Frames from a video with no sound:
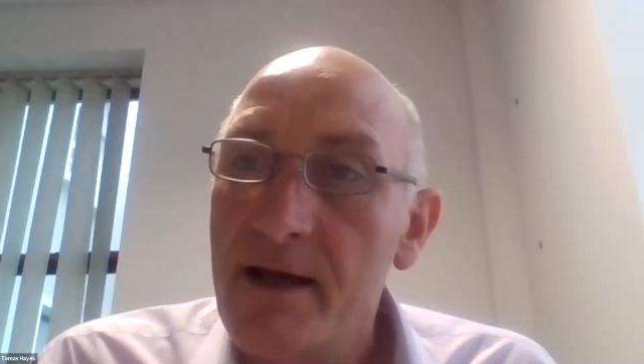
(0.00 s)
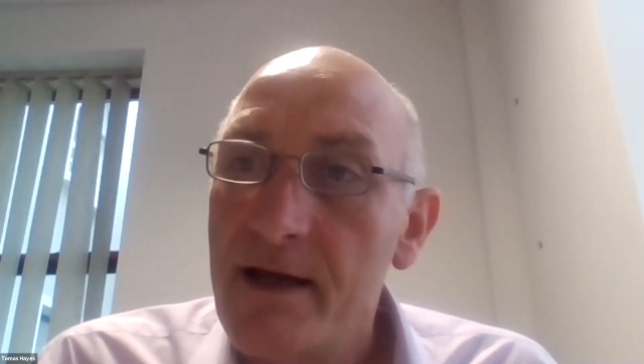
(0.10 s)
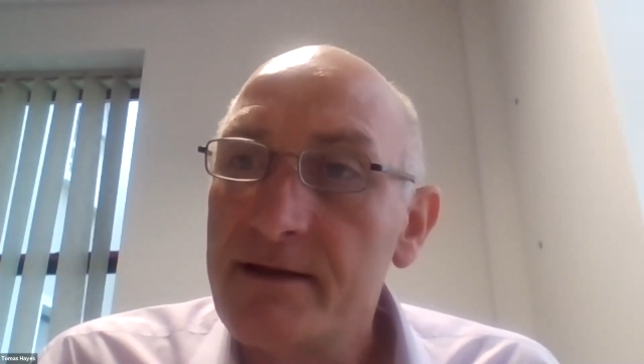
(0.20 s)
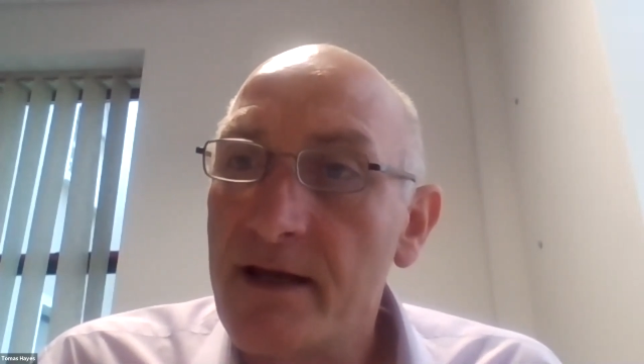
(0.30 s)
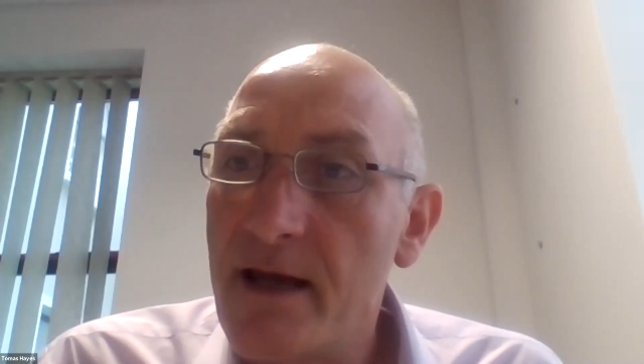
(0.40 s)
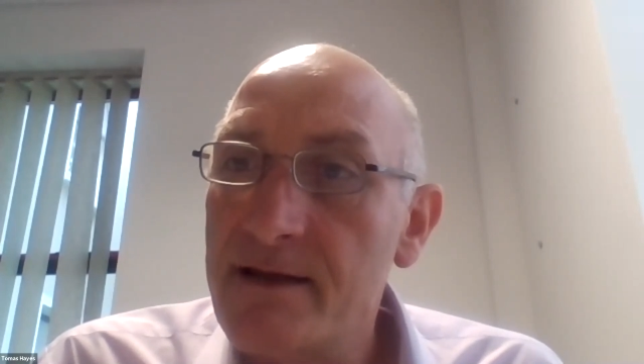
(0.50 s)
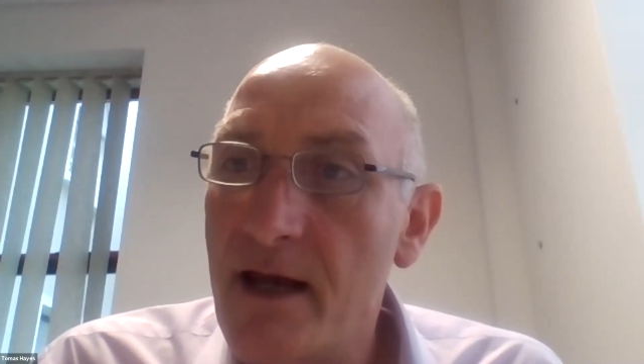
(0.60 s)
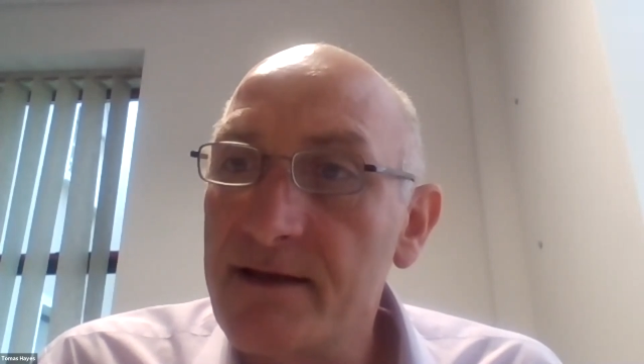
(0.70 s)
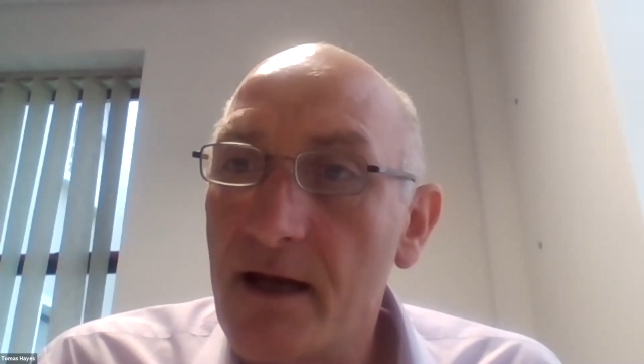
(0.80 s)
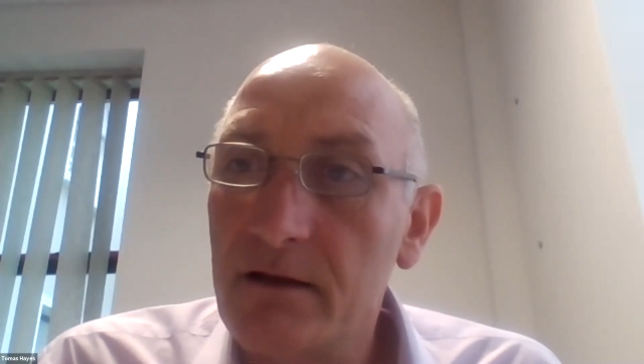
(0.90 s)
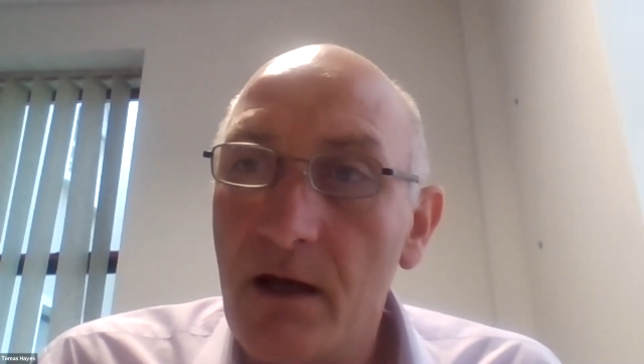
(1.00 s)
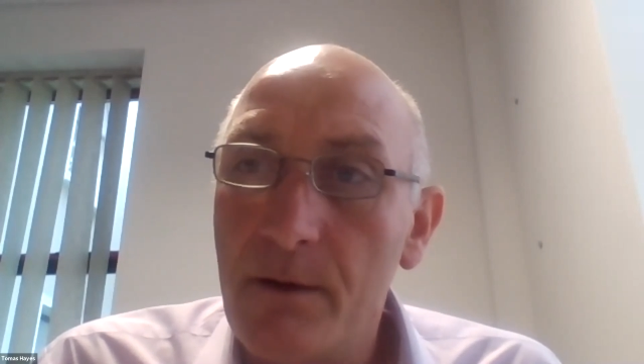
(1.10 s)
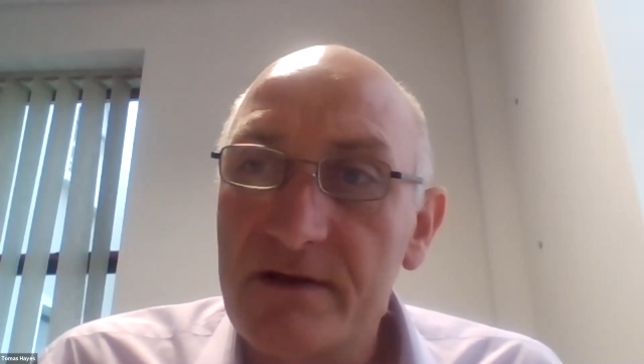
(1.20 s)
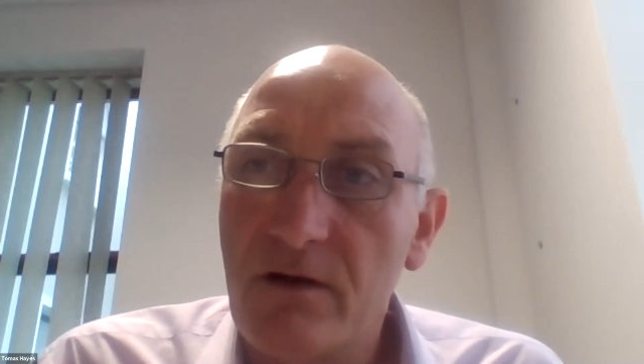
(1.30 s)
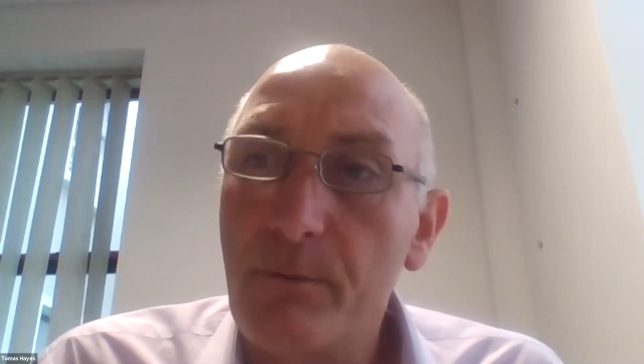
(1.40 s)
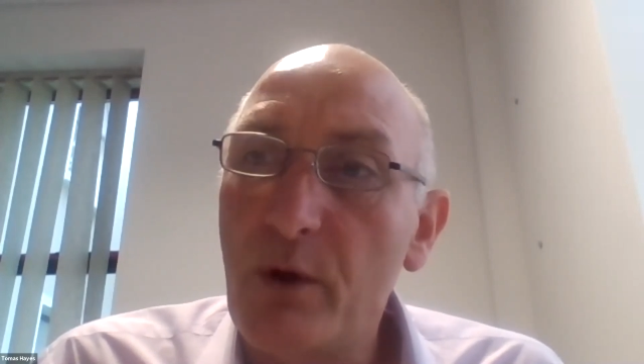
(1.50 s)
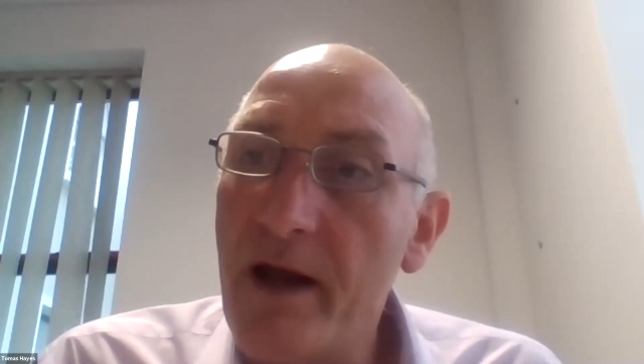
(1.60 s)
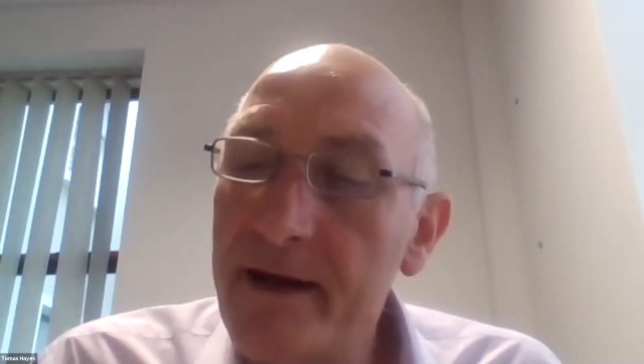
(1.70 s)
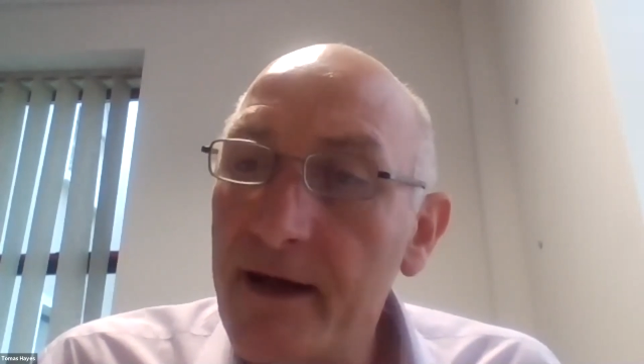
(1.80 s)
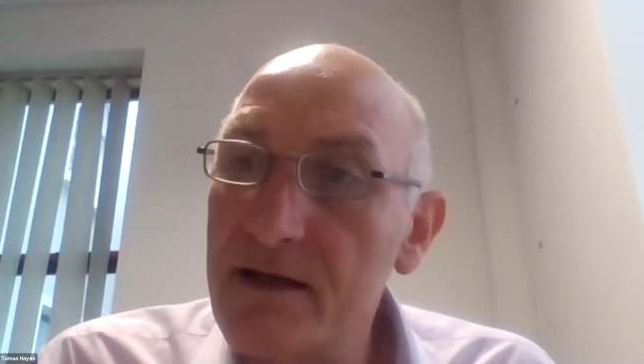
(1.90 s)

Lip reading: it's that type of stuff. But again,